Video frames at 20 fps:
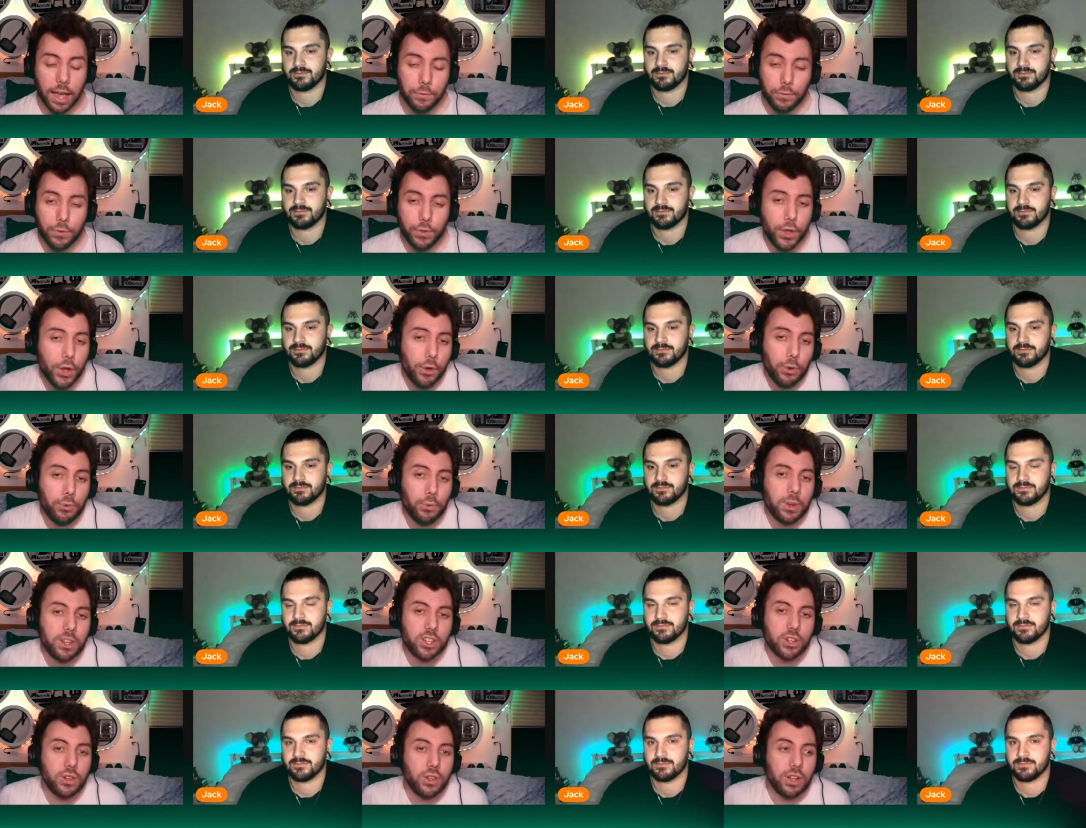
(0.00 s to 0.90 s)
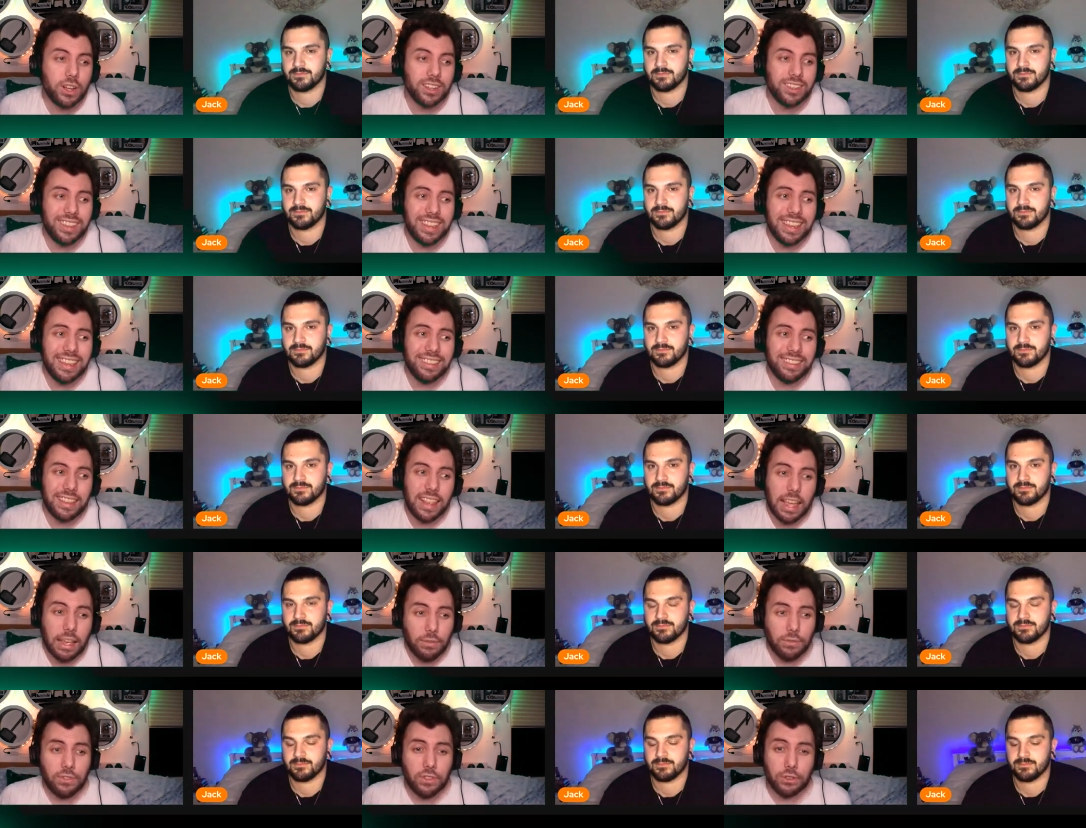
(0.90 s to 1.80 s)
Speaker 1: no original ideas
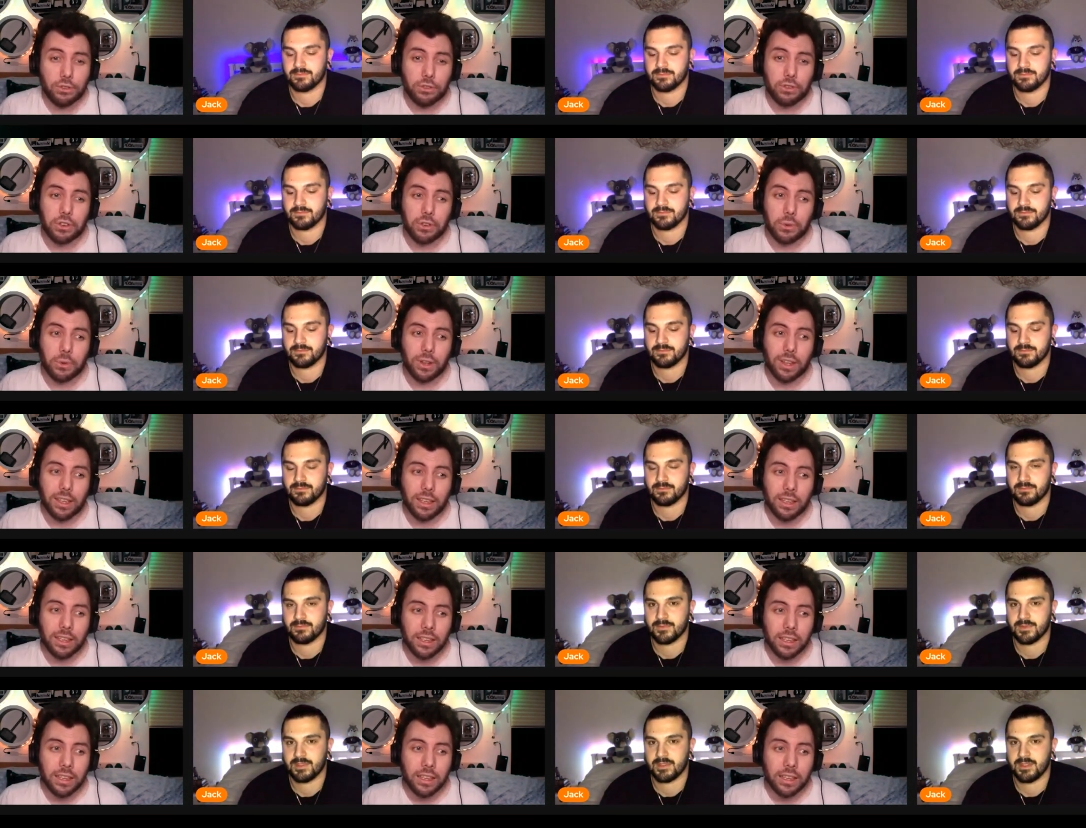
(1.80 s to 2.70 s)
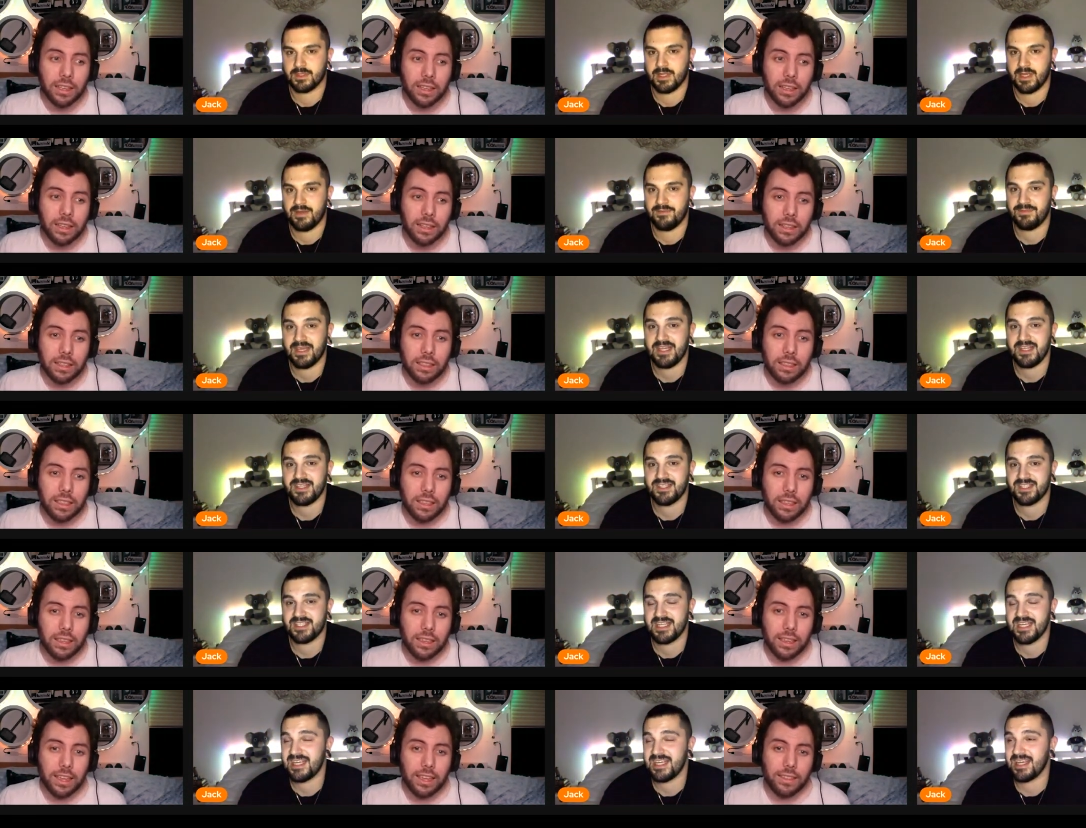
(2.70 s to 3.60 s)
left to a degree
Speaker 2: if they like,
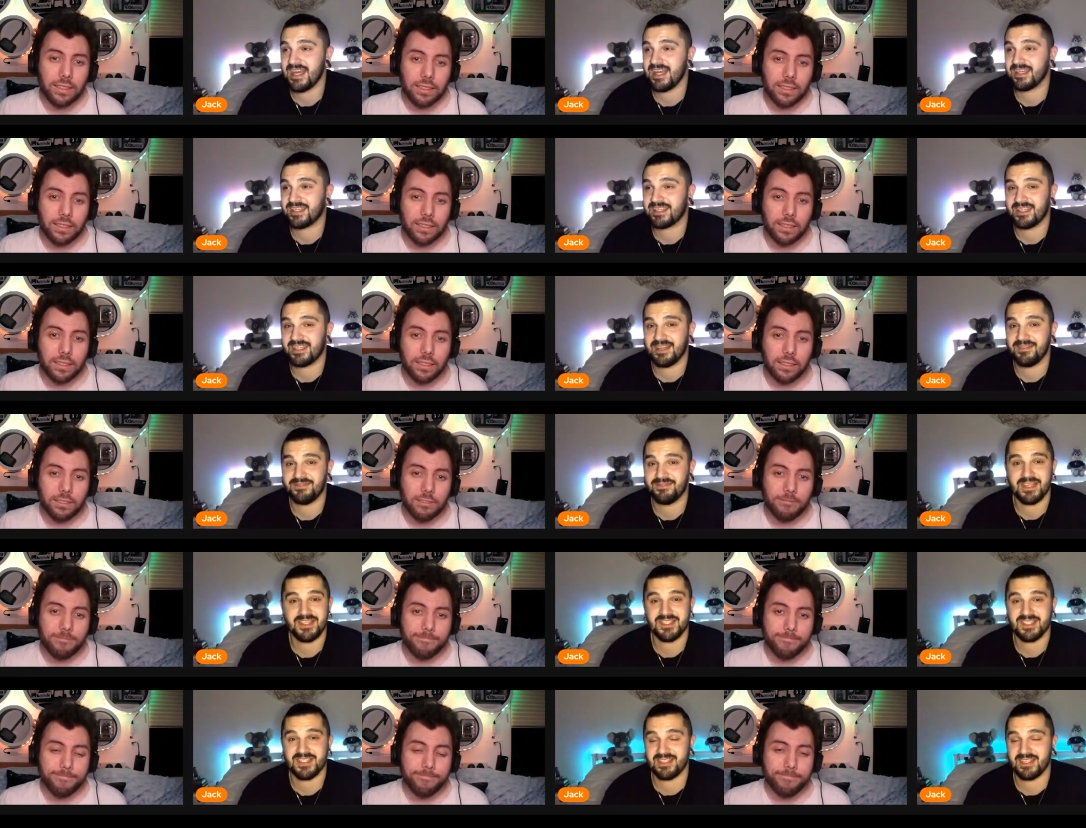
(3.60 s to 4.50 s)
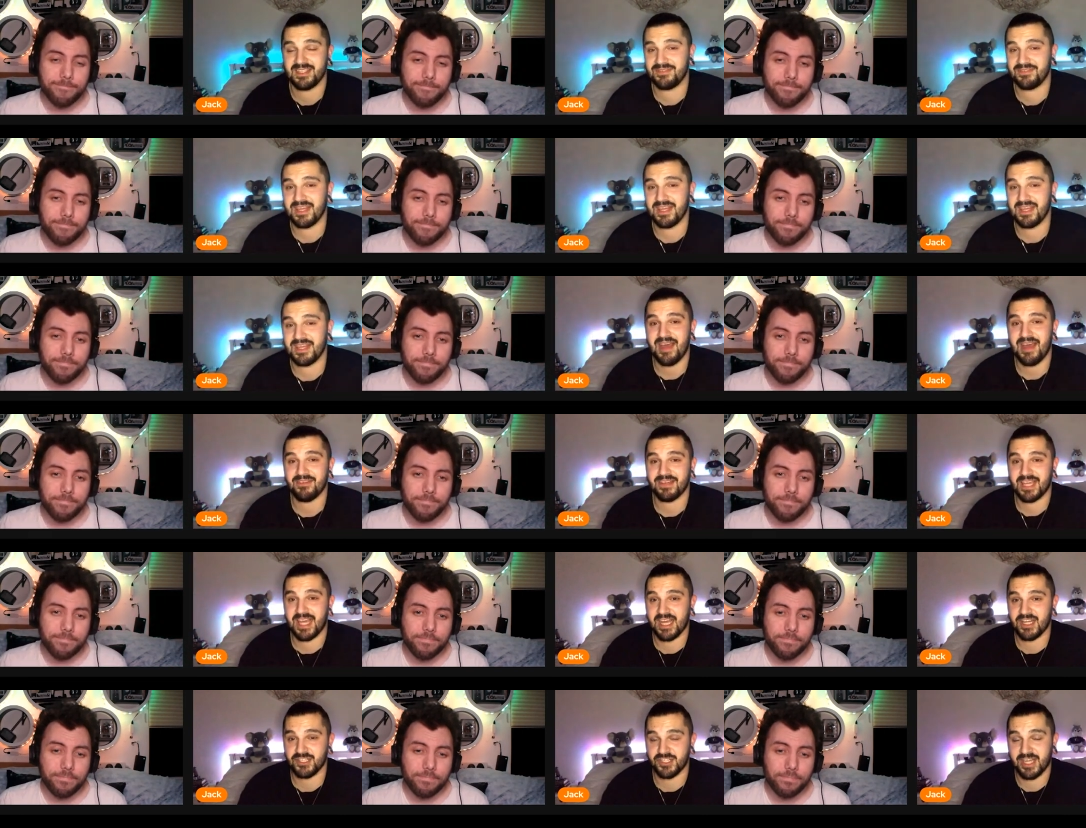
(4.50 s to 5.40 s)
see a, if they if they have a
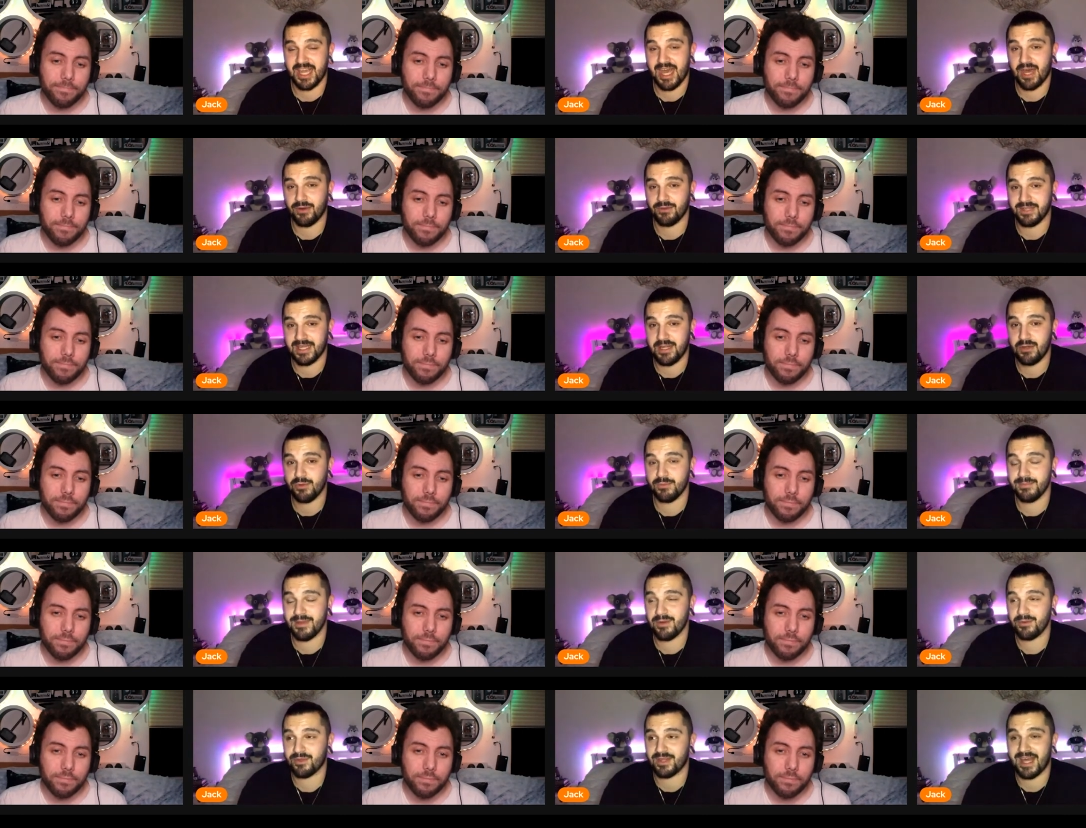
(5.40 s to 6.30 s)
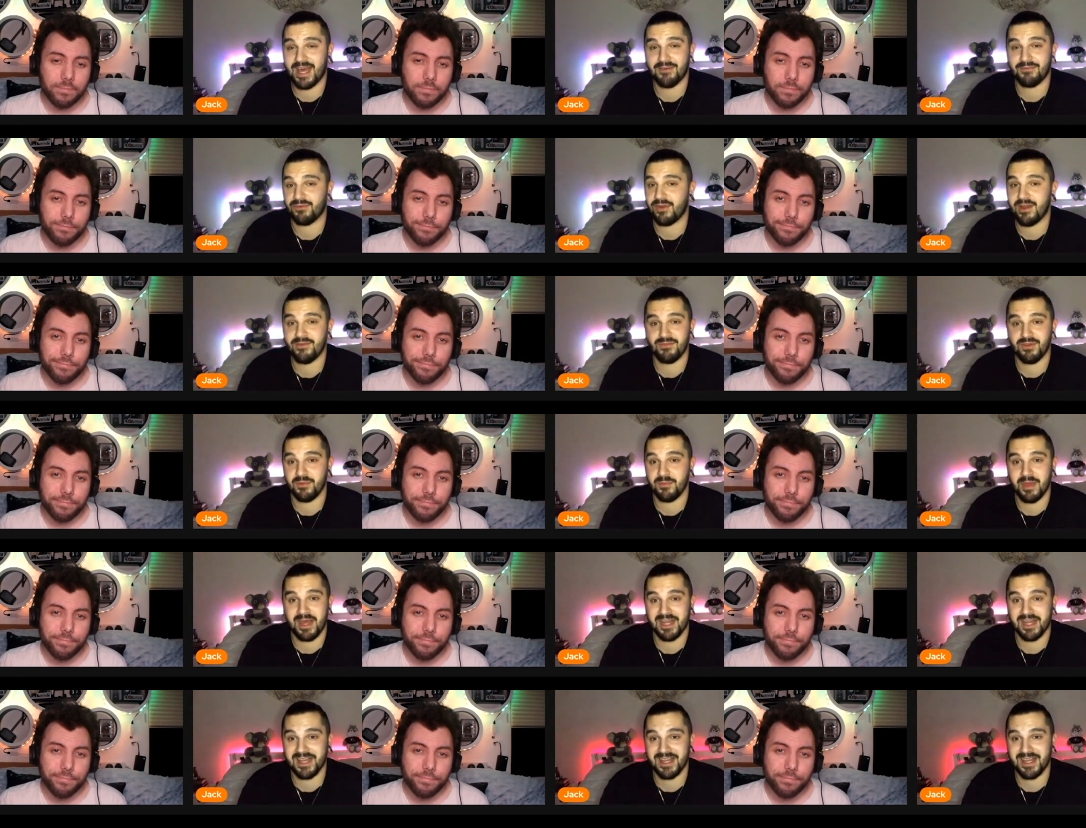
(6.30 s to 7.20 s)
cash cow they will milk that for every
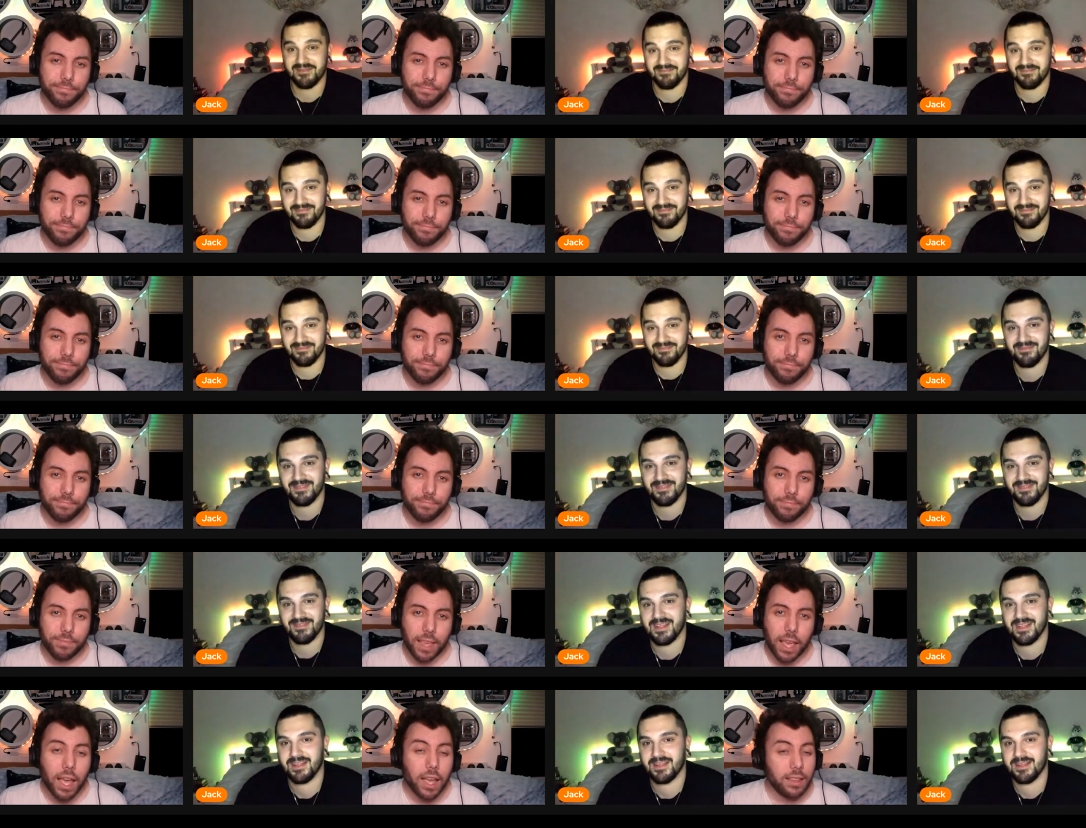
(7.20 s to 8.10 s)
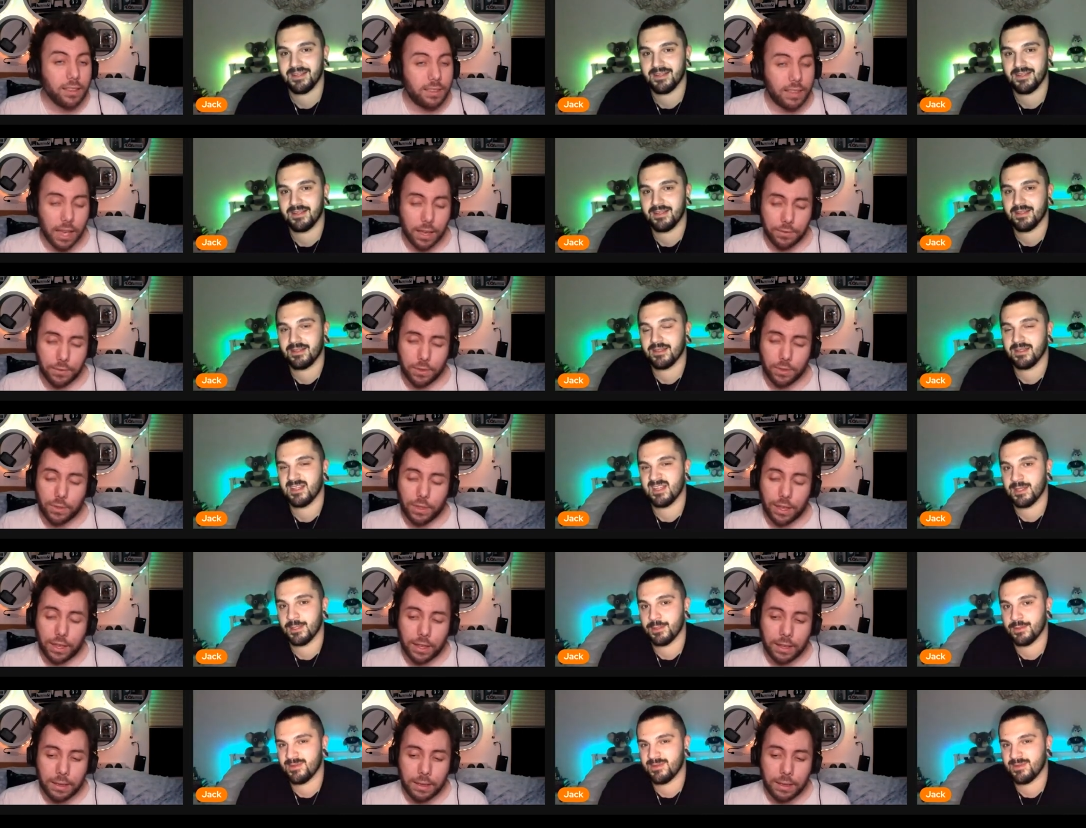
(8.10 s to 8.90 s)
penny
Speaker 1: definitely